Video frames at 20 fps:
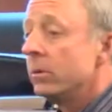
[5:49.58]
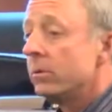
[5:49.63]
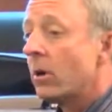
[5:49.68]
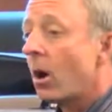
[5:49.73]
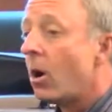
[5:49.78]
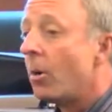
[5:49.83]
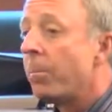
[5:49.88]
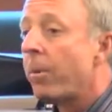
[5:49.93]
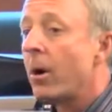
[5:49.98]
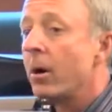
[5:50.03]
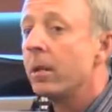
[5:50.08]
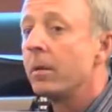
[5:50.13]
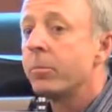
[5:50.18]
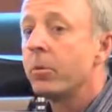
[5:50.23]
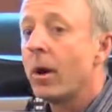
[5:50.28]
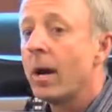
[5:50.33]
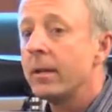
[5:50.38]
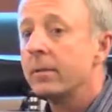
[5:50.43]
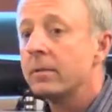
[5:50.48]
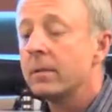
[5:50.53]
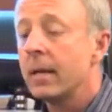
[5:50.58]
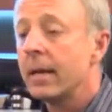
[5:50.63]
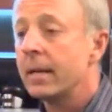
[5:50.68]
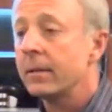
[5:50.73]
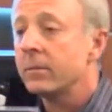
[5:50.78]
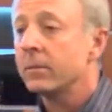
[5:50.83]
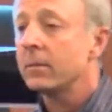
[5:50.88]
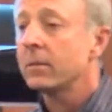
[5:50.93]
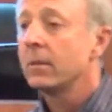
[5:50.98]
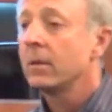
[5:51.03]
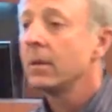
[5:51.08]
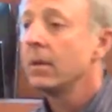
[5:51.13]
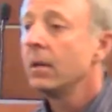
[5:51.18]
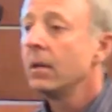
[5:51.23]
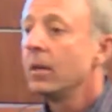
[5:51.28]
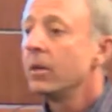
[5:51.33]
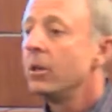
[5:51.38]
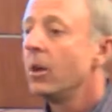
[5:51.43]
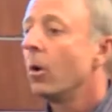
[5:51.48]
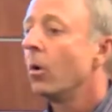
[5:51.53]
all part of the process.
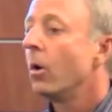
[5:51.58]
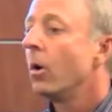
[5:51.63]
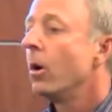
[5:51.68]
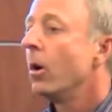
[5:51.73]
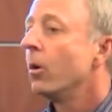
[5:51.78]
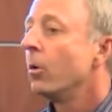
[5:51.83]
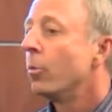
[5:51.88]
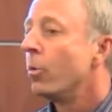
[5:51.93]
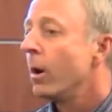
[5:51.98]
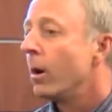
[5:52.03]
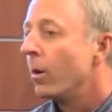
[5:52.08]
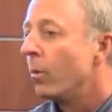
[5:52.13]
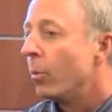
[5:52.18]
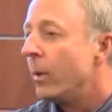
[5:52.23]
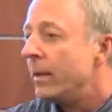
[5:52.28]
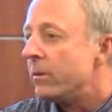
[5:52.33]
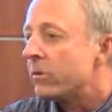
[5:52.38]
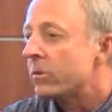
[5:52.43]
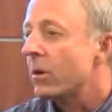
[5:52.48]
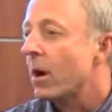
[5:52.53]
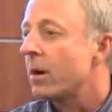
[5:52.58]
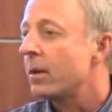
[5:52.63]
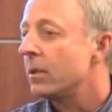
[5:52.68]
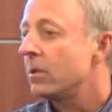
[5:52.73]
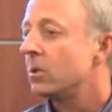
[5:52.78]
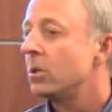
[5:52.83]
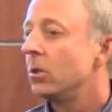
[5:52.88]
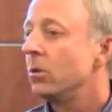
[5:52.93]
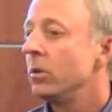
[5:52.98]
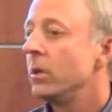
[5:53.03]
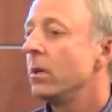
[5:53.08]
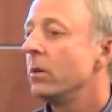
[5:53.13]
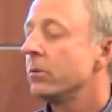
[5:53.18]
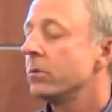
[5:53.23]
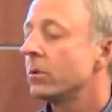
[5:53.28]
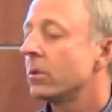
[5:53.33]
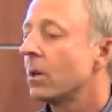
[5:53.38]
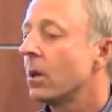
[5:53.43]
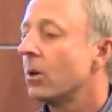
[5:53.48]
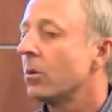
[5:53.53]
We started 2 years
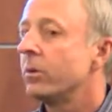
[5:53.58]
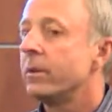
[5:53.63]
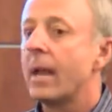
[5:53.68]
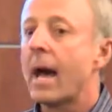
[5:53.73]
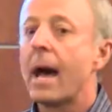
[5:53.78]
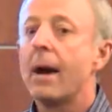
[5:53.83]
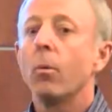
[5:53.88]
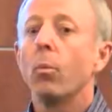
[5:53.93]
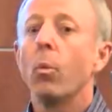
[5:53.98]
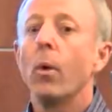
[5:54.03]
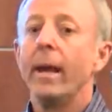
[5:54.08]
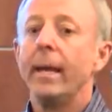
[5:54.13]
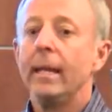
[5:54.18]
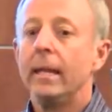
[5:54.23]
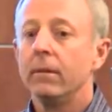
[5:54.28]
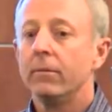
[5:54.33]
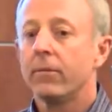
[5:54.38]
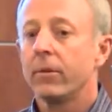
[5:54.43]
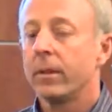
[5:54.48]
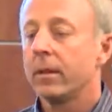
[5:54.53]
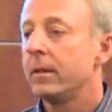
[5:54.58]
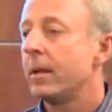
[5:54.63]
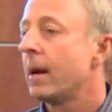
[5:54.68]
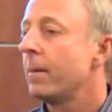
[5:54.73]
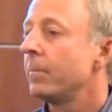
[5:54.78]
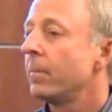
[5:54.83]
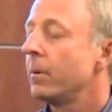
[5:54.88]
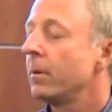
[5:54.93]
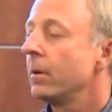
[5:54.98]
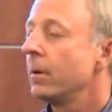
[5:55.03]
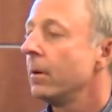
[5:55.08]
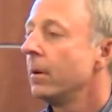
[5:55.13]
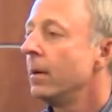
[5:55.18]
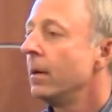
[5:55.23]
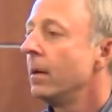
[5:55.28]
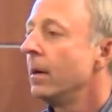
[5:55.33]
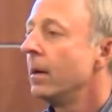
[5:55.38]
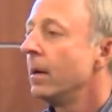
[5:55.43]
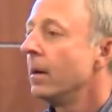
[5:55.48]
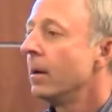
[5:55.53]
ago not waiting for the number,
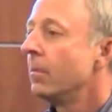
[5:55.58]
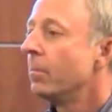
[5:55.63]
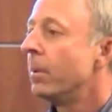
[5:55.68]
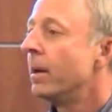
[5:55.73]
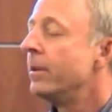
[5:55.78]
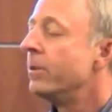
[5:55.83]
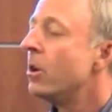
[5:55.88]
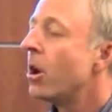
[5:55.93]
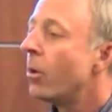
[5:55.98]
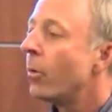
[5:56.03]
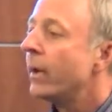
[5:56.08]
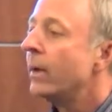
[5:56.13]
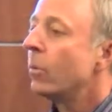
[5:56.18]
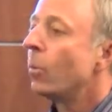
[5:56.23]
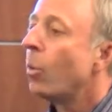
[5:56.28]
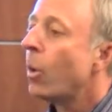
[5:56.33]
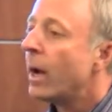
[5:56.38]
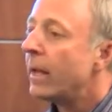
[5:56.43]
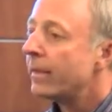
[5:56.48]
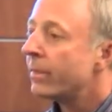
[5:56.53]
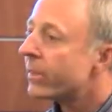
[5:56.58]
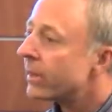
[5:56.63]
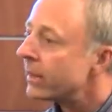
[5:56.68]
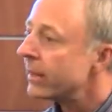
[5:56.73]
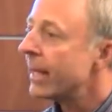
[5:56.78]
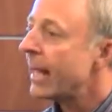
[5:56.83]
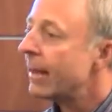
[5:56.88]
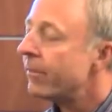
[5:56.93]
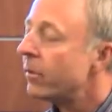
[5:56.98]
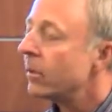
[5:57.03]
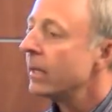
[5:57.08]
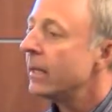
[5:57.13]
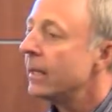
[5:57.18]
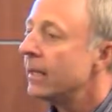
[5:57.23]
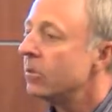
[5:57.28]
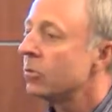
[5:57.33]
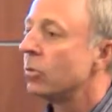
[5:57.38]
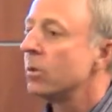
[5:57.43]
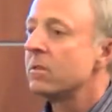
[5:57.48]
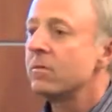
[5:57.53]
but knowing what the level
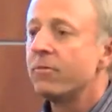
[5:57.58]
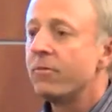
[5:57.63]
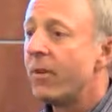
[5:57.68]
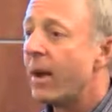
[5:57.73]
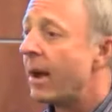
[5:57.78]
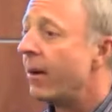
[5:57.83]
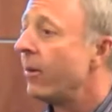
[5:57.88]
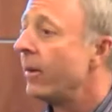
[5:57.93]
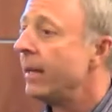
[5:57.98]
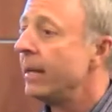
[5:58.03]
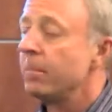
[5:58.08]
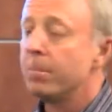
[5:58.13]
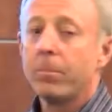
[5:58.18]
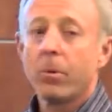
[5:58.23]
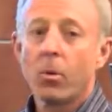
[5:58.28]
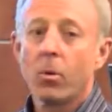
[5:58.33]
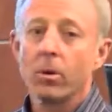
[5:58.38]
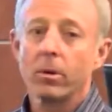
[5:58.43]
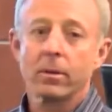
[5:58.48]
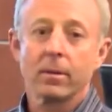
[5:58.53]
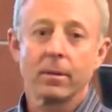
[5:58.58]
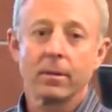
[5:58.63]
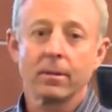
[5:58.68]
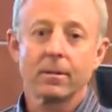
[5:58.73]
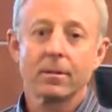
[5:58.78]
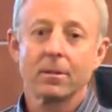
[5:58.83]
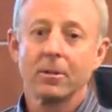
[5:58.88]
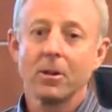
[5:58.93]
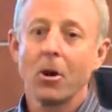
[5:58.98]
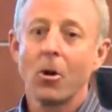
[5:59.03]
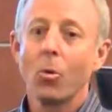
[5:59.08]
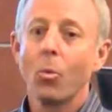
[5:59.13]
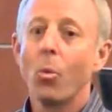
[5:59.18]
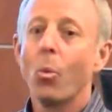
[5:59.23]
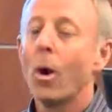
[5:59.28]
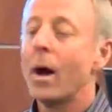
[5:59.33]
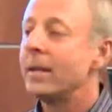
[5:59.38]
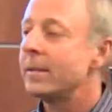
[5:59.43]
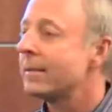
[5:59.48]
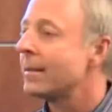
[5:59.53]
is was very important to know
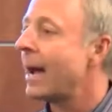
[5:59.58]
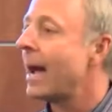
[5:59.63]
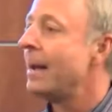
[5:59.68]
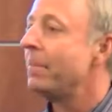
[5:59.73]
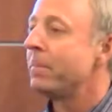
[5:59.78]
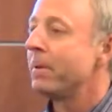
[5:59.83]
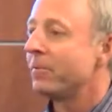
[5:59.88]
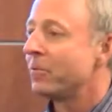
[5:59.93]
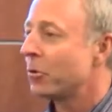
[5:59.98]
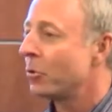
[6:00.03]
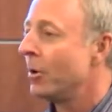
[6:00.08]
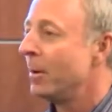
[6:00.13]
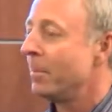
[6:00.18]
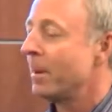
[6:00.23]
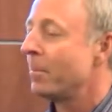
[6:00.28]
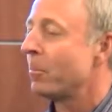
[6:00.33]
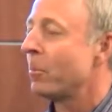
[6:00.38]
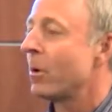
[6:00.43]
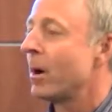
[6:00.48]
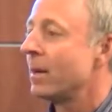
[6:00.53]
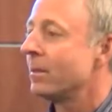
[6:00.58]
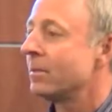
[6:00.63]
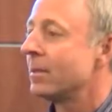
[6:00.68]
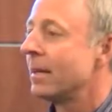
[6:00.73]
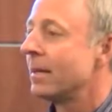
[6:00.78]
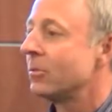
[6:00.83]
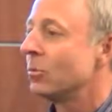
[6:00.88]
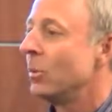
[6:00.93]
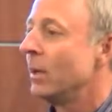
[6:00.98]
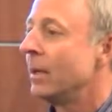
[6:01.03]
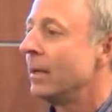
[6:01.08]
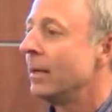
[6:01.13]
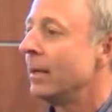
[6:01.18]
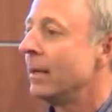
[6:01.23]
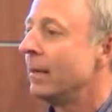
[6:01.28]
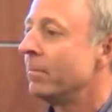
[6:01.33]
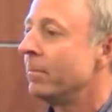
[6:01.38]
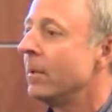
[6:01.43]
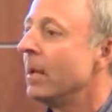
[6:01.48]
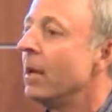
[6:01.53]
what type of treatment process we
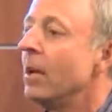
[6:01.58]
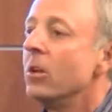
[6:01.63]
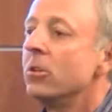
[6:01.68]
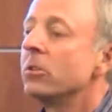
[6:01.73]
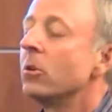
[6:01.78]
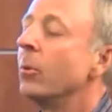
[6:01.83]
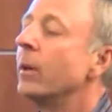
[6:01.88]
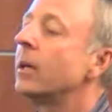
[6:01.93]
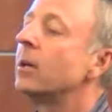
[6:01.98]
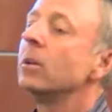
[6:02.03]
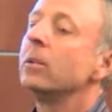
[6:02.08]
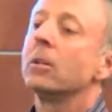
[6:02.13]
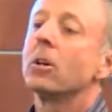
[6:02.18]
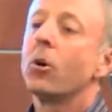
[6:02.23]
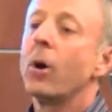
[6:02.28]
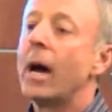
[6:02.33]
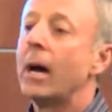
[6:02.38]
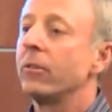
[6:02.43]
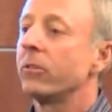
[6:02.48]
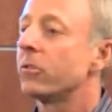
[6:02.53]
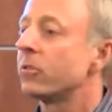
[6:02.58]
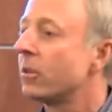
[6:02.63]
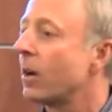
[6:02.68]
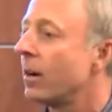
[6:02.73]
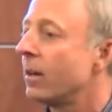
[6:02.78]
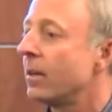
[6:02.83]
could. So we couldn't go out and start